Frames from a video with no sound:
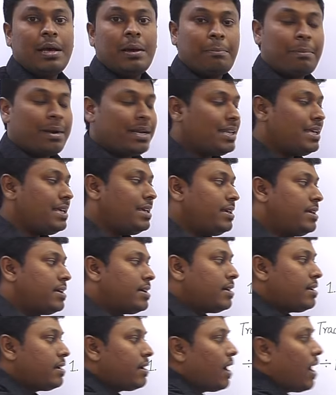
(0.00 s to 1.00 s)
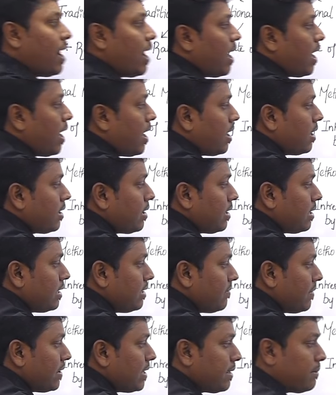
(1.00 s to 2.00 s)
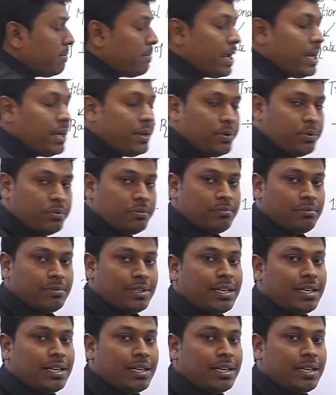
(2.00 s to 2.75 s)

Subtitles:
but year R divided by 2,